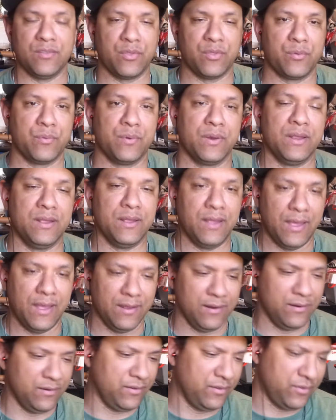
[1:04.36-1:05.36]
3,
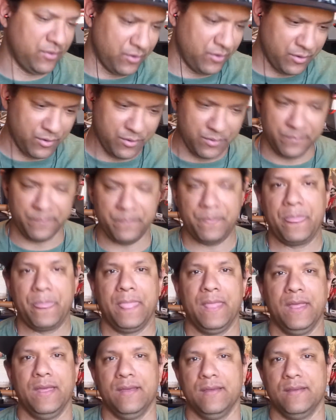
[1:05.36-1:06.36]
and so
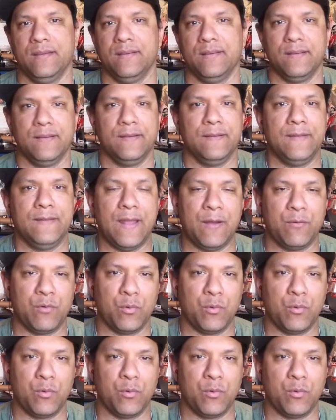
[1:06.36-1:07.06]
now